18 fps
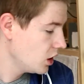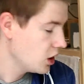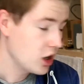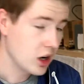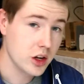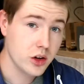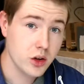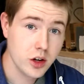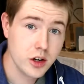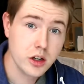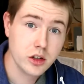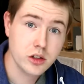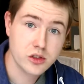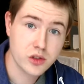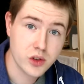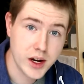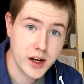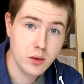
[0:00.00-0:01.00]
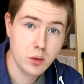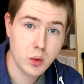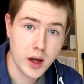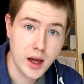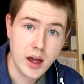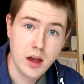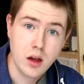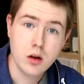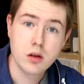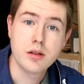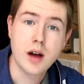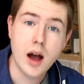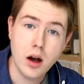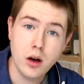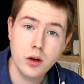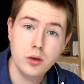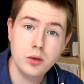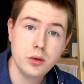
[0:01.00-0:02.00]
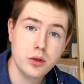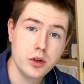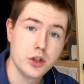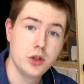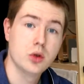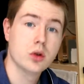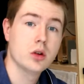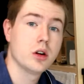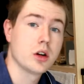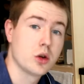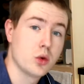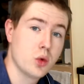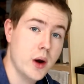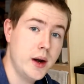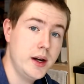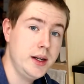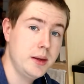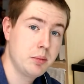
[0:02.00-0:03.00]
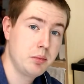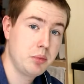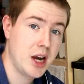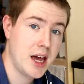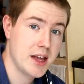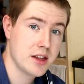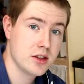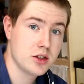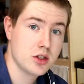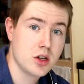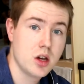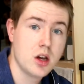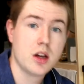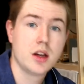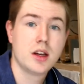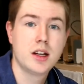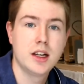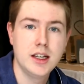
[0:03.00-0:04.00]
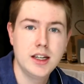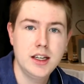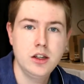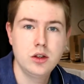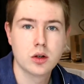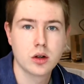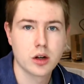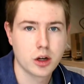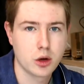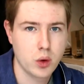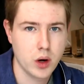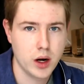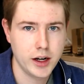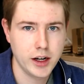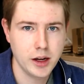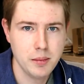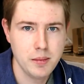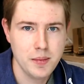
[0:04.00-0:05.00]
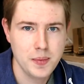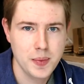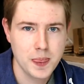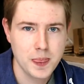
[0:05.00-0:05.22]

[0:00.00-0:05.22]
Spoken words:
Another great way of how your aquarium plants clean your aquarium